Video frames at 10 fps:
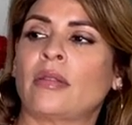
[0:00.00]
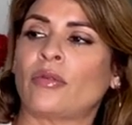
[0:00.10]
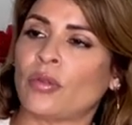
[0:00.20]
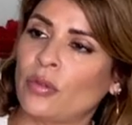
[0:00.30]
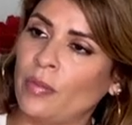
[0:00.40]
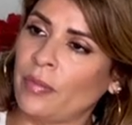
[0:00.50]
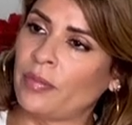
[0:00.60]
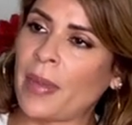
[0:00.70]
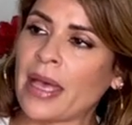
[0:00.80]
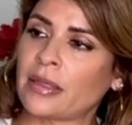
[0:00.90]
through
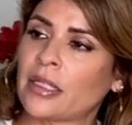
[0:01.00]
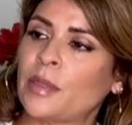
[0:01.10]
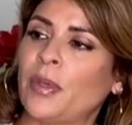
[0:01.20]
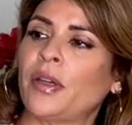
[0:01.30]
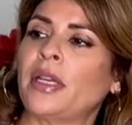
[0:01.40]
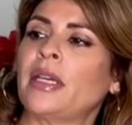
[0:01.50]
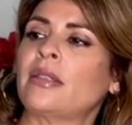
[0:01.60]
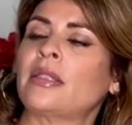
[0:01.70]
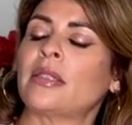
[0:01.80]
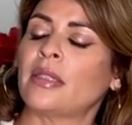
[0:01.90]
past
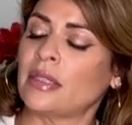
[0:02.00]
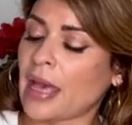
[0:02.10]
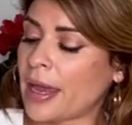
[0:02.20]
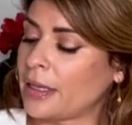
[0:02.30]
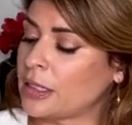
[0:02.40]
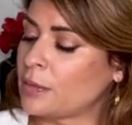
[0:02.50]
experiences, that it's